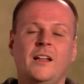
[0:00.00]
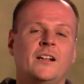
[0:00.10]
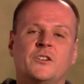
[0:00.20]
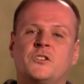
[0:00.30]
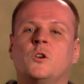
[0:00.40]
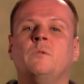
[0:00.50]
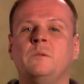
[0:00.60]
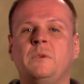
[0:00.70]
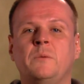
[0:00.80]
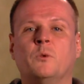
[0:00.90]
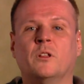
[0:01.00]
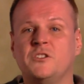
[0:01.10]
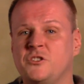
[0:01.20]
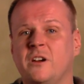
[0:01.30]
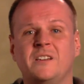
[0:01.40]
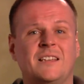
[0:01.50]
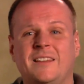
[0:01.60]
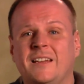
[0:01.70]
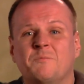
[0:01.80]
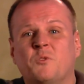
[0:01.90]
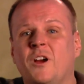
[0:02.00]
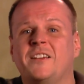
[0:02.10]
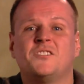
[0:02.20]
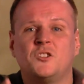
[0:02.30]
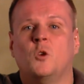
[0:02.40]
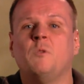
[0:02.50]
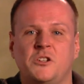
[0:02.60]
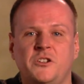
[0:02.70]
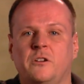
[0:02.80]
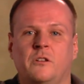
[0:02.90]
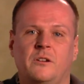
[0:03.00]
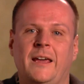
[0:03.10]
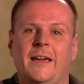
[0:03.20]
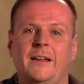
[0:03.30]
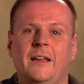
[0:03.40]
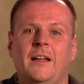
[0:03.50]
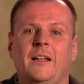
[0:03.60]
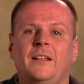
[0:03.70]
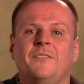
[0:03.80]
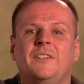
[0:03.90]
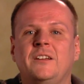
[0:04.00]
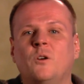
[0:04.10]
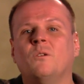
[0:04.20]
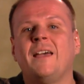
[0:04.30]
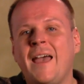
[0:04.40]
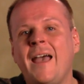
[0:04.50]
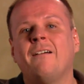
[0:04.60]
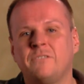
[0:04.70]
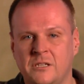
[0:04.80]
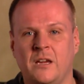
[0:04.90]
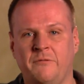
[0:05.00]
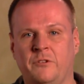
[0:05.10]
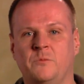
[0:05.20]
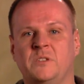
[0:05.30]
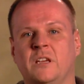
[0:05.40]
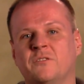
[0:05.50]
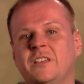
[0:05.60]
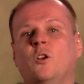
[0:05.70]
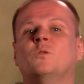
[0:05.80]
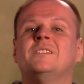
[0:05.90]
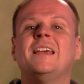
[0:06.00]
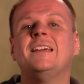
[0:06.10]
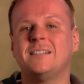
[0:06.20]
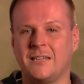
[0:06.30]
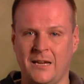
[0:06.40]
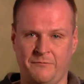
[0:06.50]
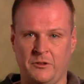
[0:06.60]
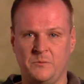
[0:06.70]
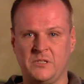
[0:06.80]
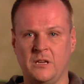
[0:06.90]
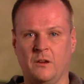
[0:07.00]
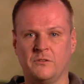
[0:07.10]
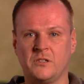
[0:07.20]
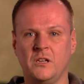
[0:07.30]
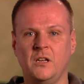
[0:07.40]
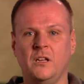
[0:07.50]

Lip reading: Because so many people, as Jerry said, they compress so much into their day, they don't have time for themselves. They don't take time for themselves.